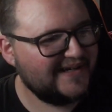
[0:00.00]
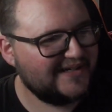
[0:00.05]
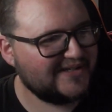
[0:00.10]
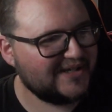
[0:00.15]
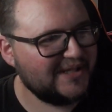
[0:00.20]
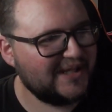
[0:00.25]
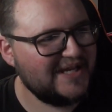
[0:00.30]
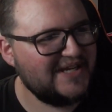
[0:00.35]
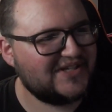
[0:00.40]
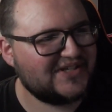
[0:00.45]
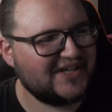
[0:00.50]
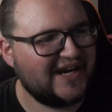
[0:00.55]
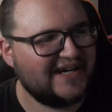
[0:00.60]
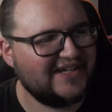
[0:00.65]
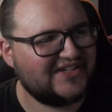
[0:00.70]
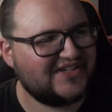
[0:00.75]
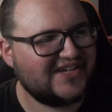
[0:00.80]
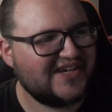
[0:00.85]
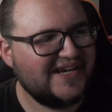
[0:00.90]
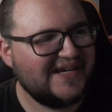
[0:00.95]
because at least
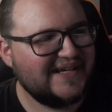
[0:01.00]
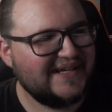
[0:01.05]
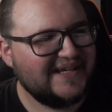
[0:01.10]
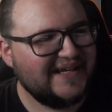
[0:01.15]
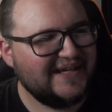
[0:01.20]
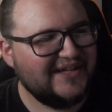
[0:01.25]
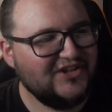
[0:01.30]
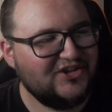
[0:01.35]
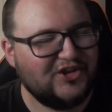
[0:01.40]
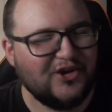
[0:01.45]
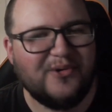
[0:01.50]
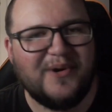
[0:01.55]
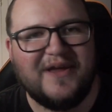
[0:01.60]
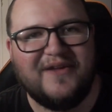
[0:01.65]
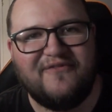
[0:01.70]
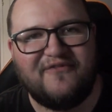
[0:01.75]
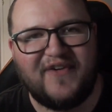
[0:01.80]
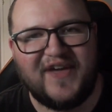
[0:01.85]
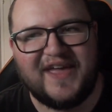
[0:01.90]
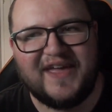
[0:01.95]
that's
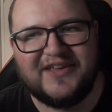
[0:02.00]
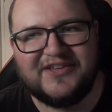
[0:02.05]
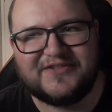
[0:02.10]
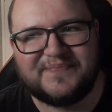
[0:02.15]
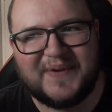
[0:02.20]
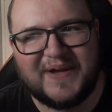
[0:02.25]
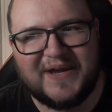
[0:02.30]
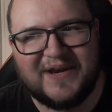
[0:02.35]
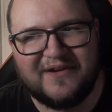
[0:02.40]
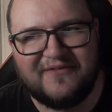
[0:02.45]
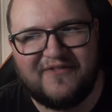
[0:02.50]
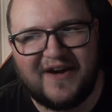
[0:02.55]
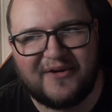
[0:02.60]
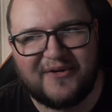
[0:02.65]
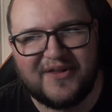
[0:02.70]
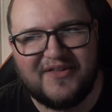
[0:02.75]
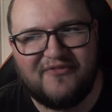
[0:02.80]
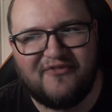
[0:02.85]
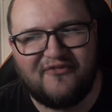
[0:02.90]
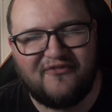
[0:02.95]
doing things but in a
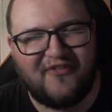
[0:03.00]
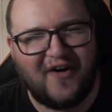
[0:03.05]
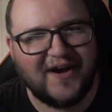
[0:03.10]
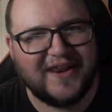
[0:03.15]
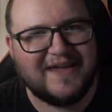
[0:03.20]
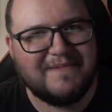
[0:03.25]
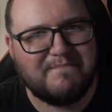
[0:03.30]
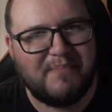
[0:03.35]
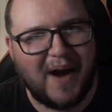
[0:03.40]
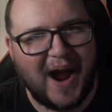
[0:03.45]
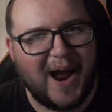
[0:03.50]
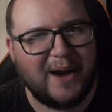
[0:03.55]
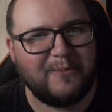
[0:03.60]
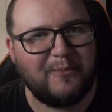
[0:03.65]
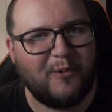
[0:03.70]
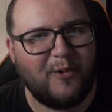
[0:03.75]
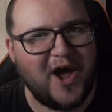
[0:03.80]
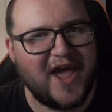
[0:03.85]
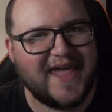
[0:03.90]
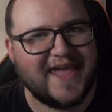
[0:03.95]
very funny
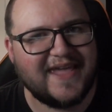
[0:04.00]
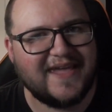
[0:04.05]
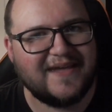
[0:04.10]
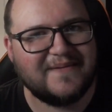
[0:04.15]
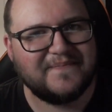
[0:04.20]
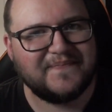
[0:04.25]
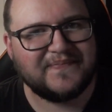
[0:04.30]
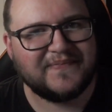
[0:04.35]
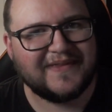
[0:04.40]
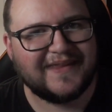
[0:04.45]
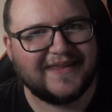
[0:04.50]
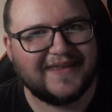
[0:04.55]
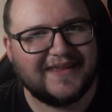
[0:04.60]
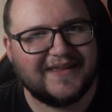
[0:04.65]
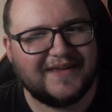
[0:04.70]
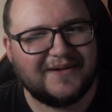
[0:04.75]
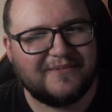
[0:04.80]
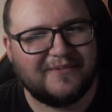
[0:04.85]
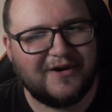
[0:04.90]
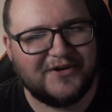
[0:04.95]
bad way.
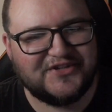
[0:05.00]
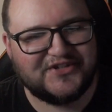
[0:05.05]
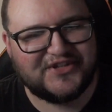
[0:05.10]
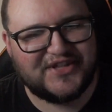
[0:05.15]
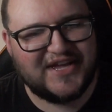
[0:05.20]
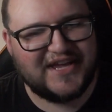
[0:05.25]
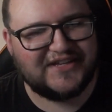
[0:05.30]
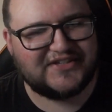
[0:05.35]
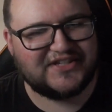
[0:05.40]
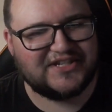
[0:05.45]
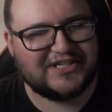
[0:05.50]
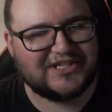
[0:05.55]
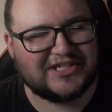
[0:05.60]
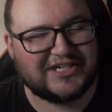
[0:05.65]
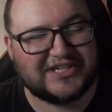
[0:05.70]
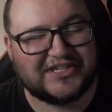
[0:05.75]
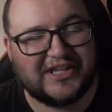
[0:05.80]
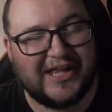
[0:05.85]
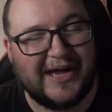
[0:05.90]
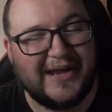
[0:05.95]
Whereas this is
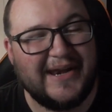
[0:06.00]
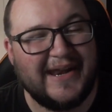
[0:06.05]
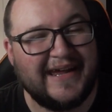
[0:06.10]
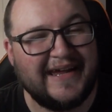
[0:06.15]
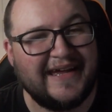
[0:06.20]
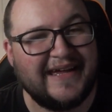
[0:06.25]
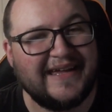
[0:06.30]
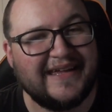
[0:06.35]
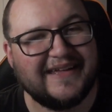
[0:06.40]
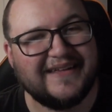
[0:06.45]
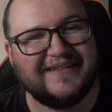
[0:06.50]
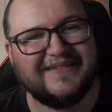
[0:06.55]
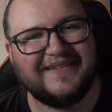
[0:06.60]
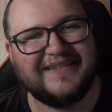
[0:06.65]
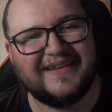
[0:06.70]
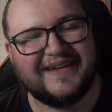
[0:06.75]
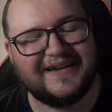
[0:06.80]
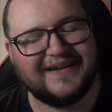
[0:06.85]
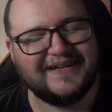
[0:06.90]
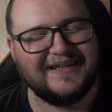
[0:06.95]
just like nah
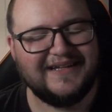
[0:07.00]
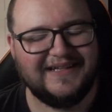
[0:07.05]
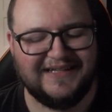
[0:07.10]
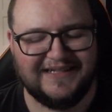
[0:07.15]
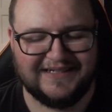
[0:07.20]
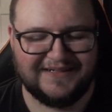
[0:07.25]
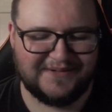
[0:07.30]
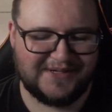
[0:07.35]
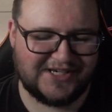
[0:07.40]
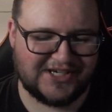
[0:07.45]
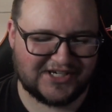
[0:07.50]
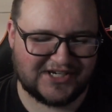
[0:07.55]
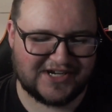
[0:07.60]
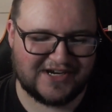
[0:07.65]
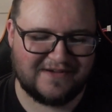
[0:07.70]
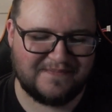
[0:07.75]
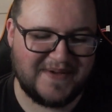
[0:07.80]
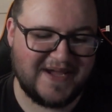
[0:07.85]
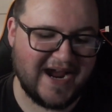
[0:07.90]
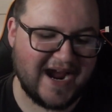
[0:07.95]
nah. We're just
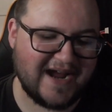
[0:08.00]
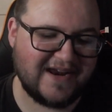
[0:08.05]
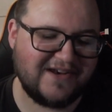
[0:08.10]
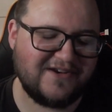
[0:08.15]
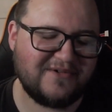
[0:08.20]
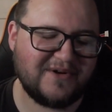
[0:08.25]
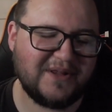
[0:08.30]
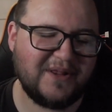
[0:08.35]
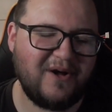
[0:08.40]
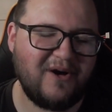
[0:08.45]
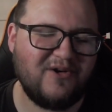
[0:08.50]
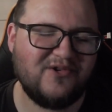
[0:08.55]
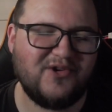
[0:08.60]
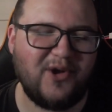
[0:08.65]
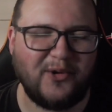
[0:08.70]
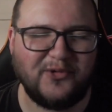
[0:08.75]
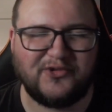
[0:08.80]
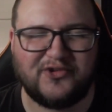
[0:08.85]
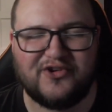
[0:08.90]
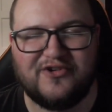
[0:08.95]
going to meander
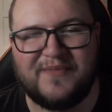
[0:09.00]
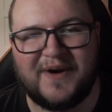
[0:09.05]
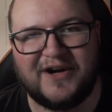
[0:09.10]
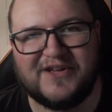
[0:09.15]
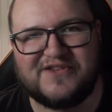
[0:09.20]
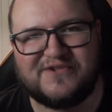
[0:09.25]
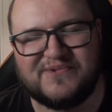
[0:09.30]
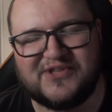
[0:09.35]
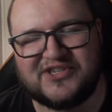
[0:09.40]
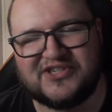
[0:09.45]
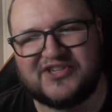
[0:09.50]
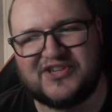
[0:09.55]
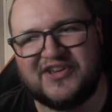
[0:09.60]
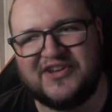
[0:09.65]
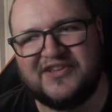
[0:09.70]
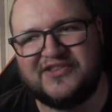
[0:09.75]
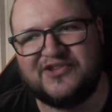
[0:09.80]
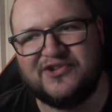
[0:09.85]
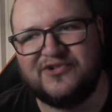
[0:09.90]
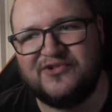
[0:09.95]
along, not do much. We're just
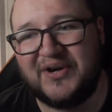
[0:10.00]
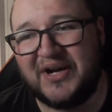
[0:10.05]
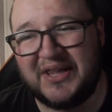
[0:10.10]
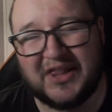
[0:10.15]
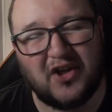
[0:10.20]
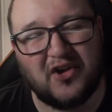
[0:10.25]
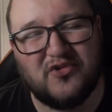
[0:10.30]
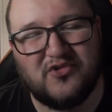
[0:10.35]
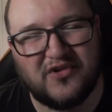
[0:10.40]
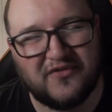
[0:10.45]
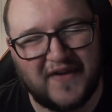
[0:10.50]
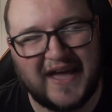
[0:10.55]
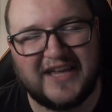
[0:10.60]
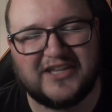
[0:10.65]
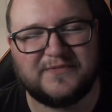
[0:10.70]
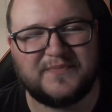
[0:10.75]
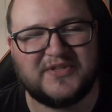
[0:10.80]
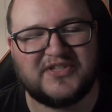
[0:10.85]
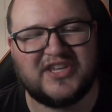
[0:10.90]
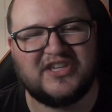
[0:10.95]
going to do a load of
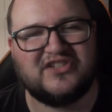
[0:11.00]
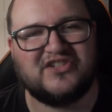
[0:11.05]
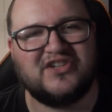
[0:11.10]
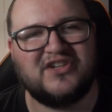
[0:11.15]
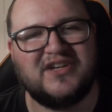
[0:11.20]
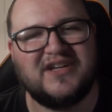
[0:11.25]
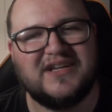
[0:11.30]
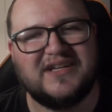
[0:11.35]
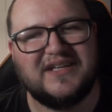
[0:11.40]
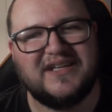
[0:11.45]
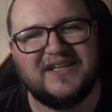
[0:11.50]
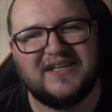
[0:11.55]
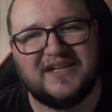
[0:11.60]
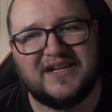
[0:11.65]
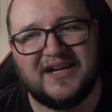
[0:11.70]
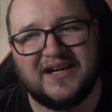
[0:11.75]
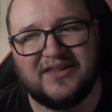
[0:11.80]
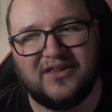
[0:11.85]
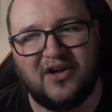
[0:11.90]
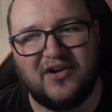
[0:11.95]
exposition,
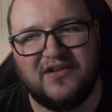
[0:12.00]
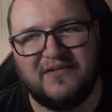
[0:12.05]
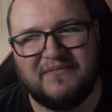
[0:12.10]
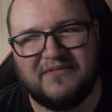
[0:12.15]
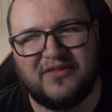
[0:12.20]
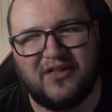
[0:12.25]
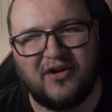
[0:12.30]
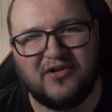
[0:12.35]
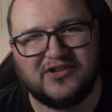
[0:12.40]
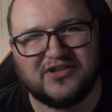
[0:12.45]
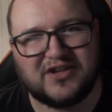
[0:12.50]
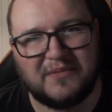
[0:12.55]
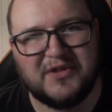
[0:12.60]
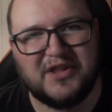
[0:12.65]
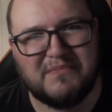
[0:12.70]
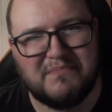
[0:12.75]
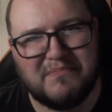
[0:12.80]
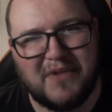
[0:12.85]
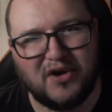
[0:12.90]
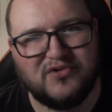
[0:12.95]
uh, like like some
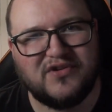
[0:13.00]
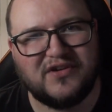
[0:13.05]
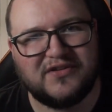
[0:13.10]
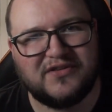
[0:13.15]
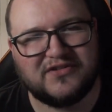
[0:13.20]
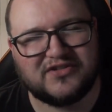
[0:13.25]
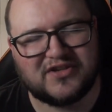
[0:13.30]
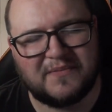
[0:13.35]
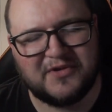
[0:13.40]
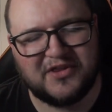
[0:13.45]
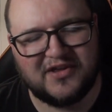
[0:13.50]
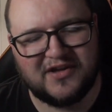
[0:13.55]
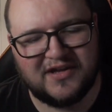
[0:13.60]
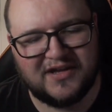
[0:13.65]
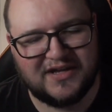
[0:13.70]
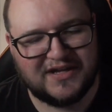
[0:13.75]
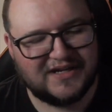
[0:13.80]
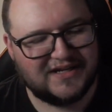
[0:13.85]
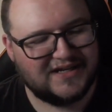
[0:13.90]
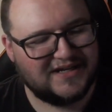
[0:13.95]
of the mo some of
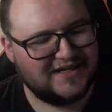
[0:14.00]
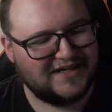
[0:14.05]
the